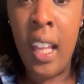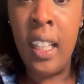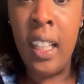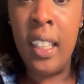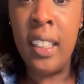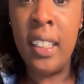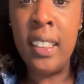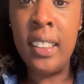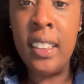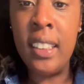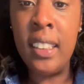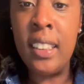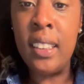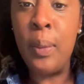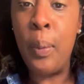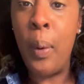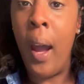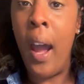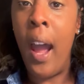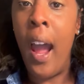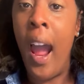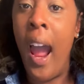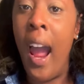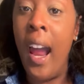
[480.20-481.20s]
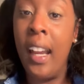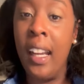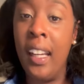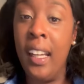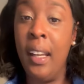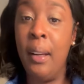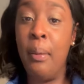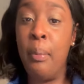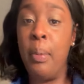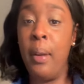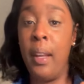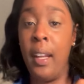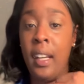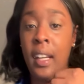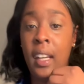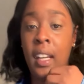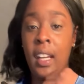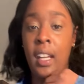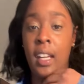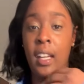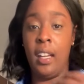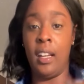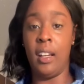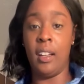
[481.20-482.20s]
This is why I need Ben
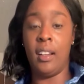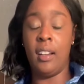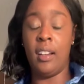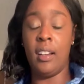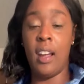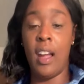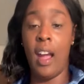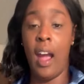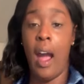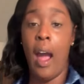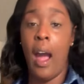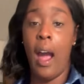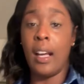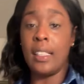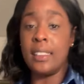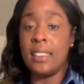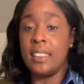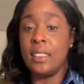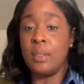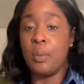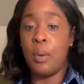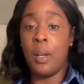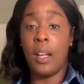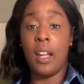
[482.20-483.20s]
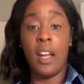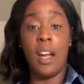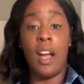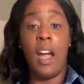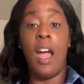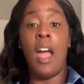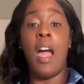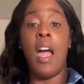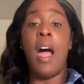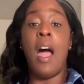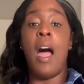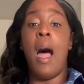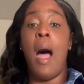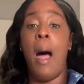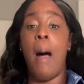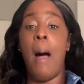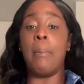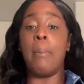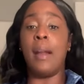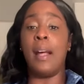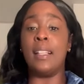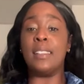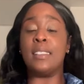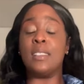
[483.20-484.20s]
here. I swear,
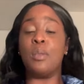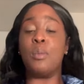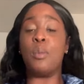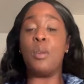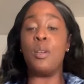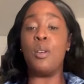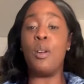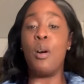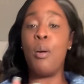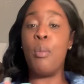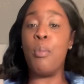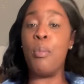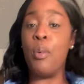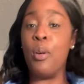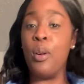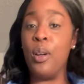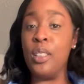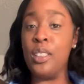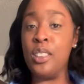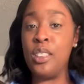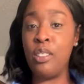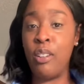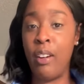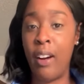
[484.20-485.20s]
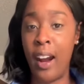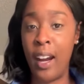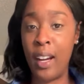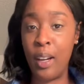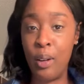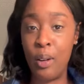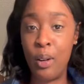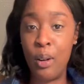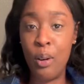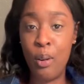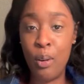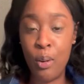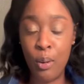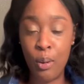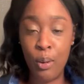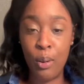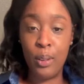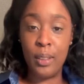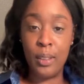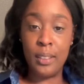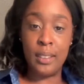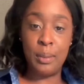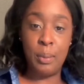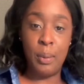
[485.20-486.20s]
I'm not doing no more on
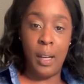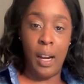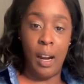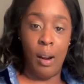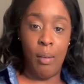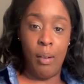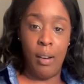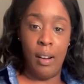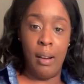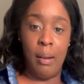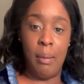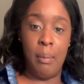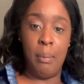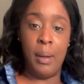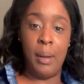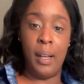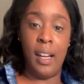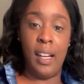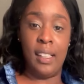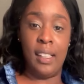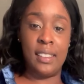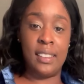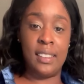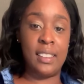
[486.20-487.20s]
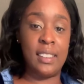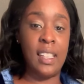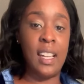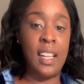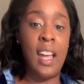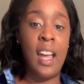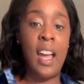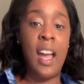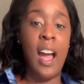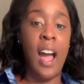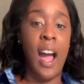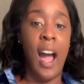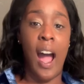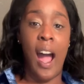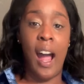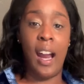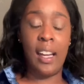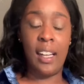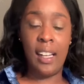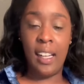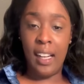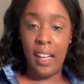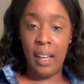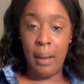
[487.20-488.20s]
hauls without him because I
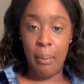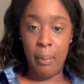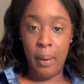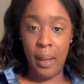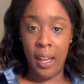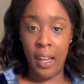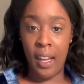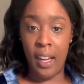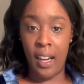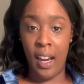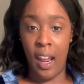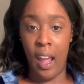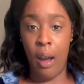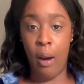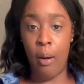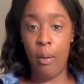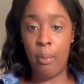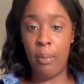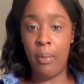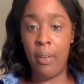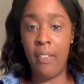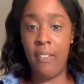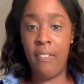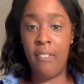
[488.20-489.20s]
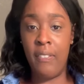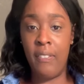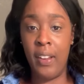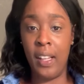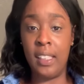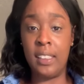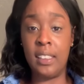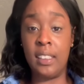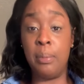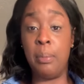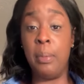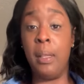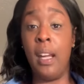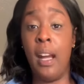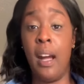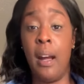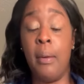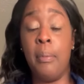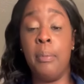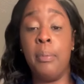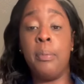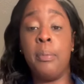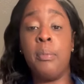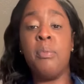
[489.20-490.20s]
need him here to help fix me up.
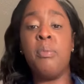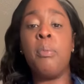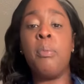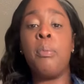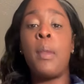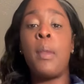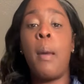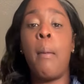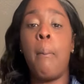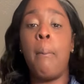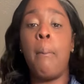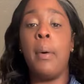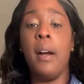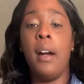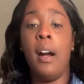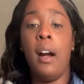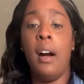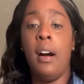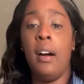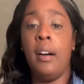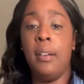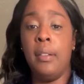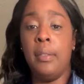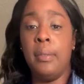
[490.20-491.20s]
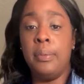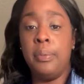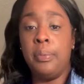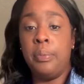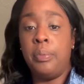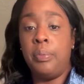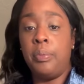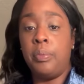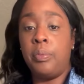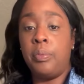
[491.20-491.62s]
But, um,